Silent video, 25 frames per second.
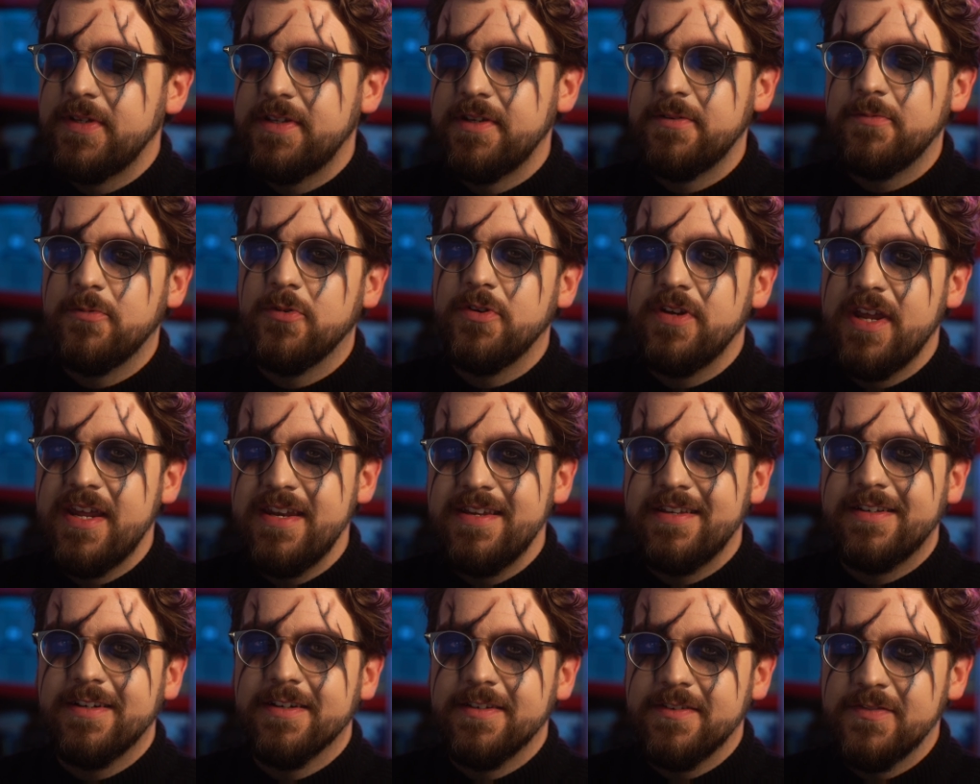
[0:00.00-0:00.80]
I don't want
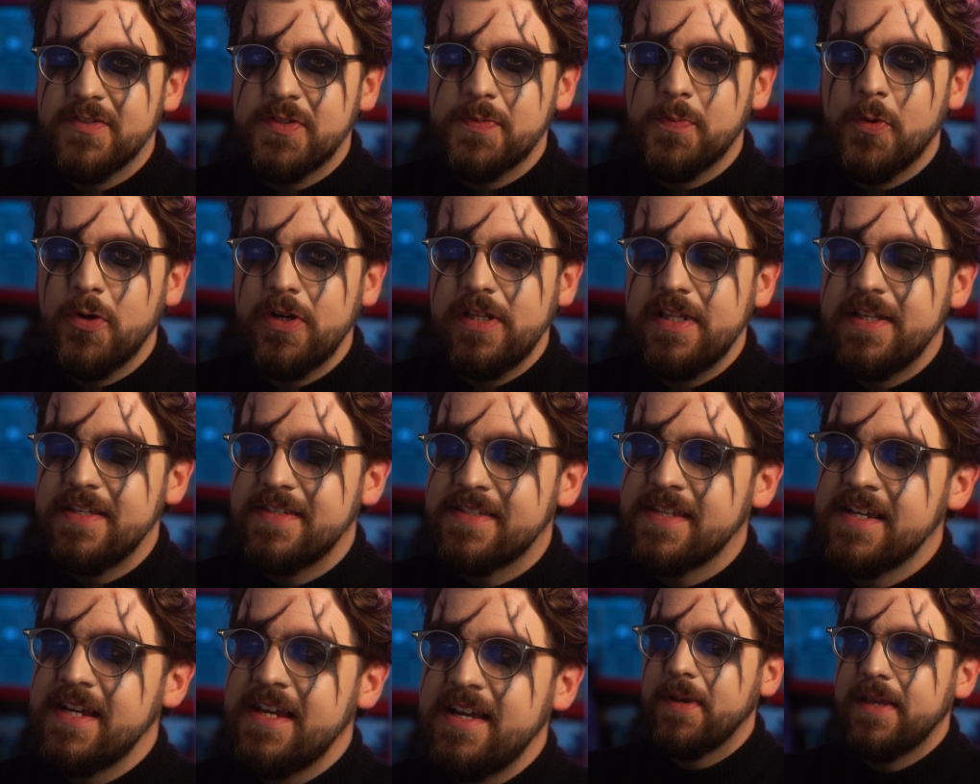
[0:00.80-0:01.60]
any kind of
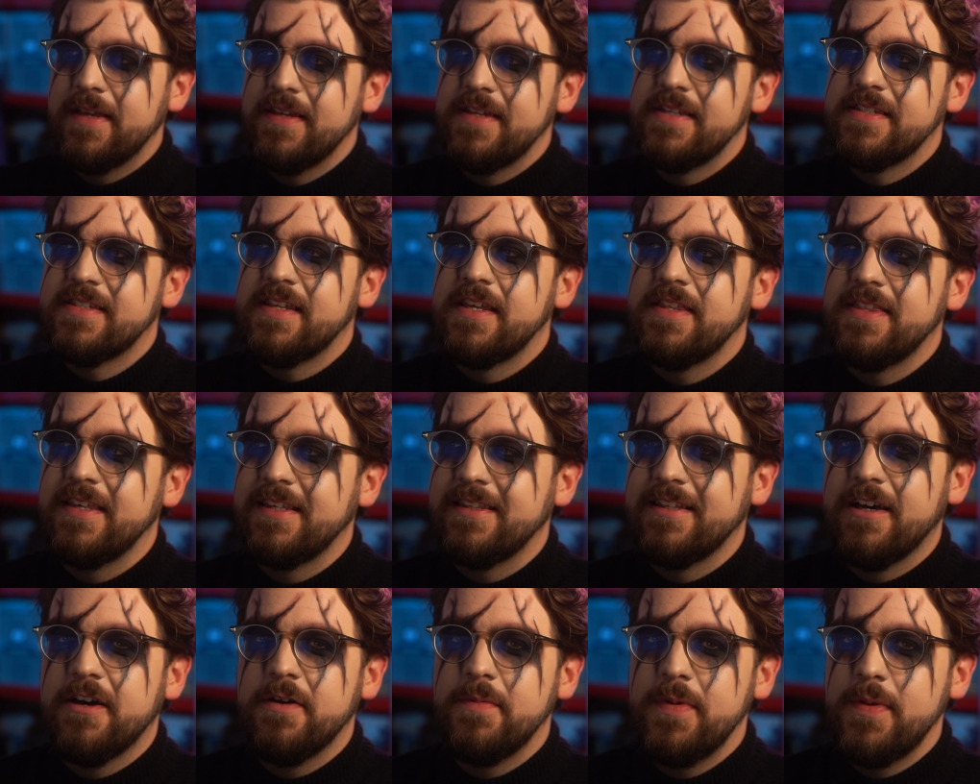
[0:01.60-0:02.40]
spoilers because I
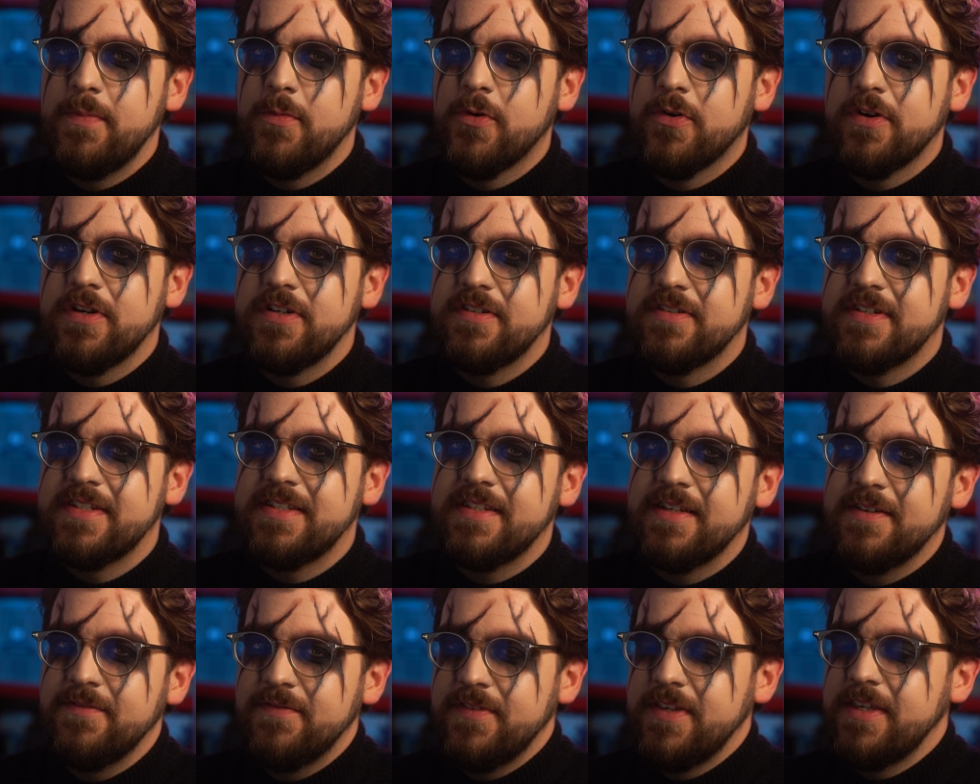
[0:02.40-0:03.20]
think that would be more
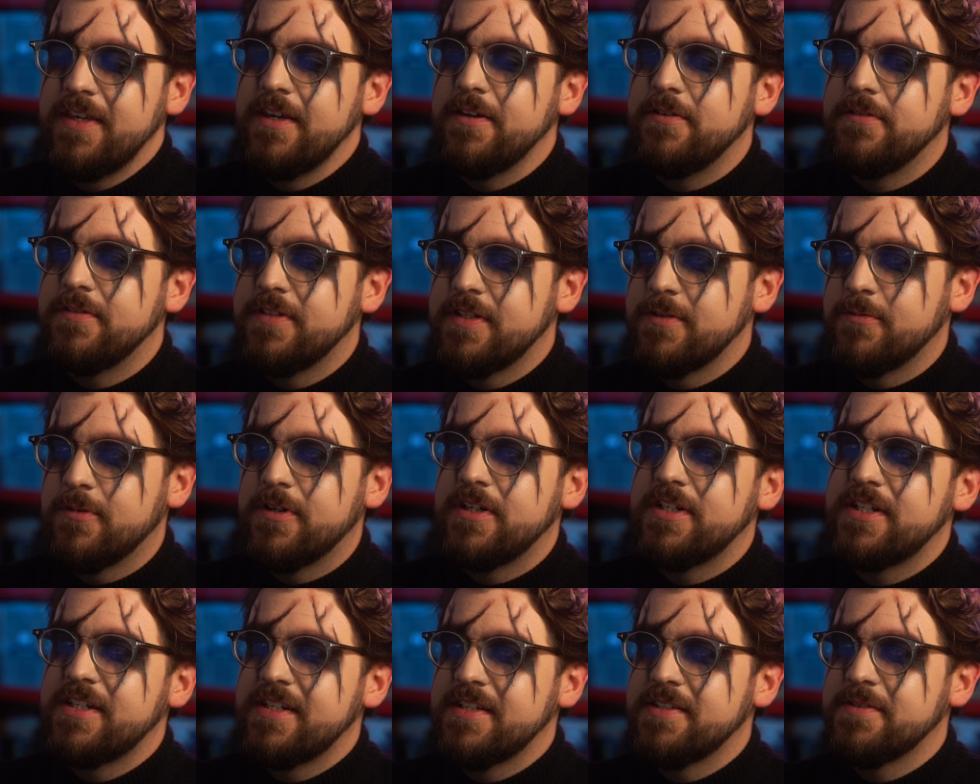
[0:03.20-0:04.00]
interesting for you to
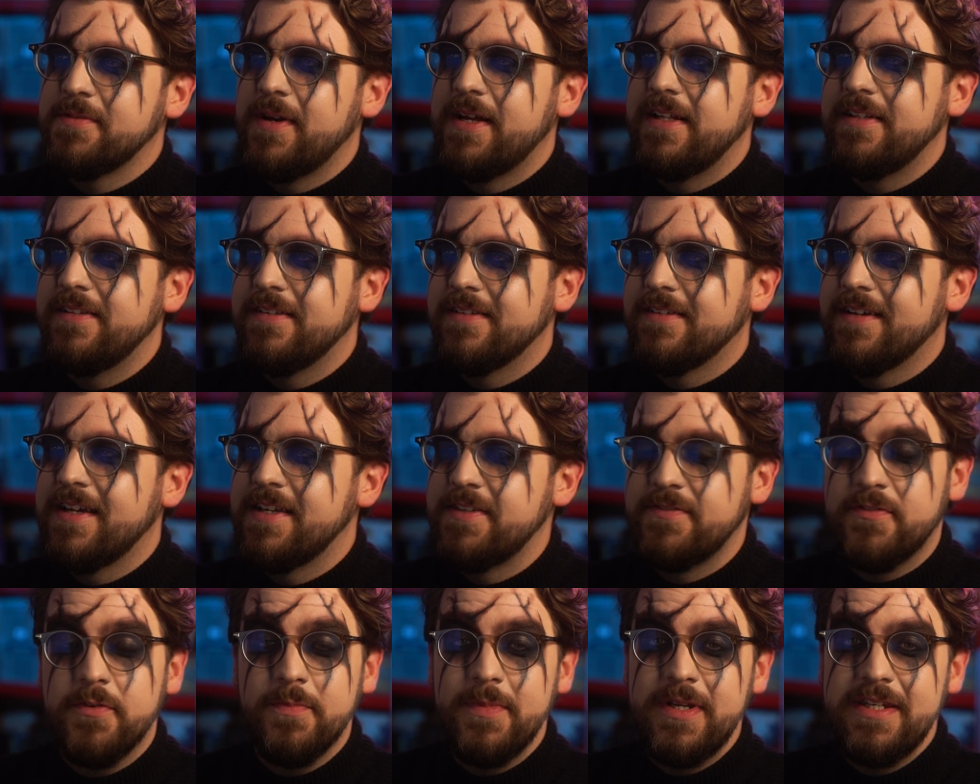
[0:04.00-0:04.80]
watch as well
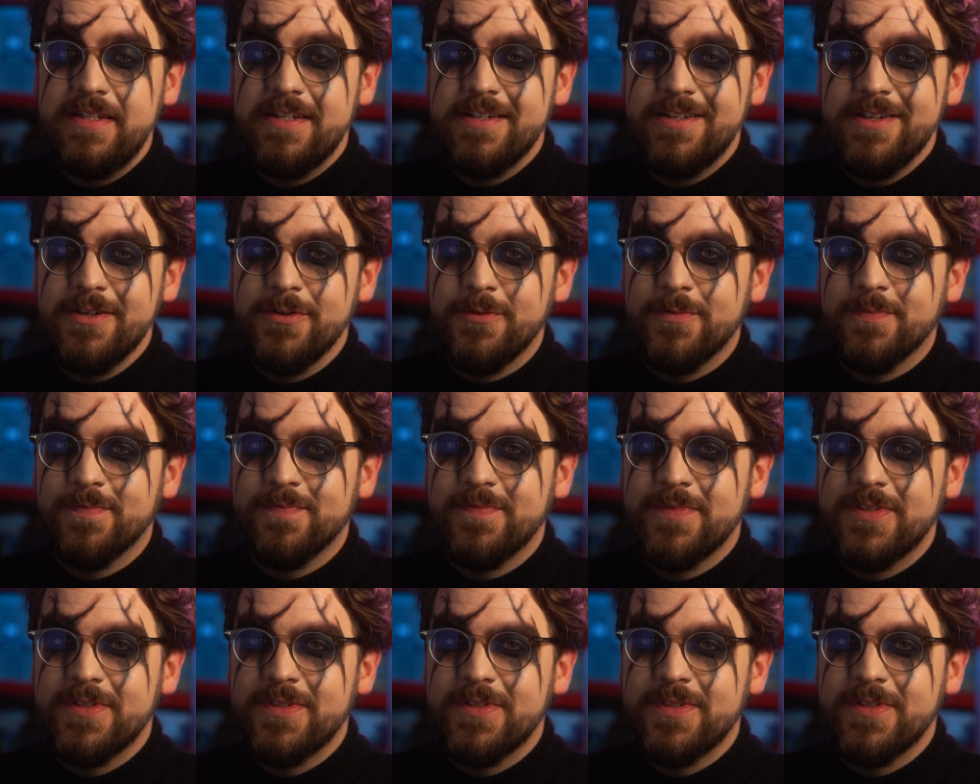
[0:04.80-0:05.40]
as for me to do.